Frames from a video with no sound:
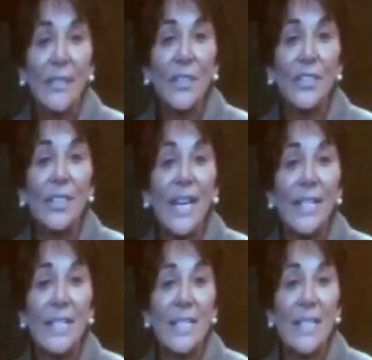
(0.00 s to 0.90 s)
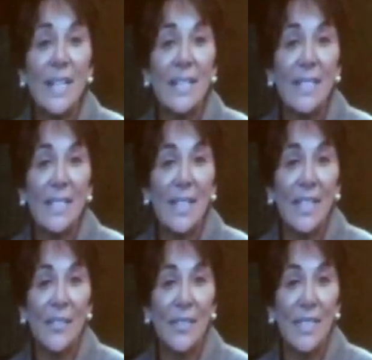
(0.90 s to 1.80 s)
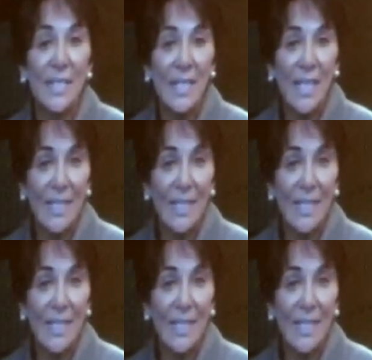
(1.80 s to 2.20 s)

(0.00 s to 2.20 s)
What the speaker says: the United States Congress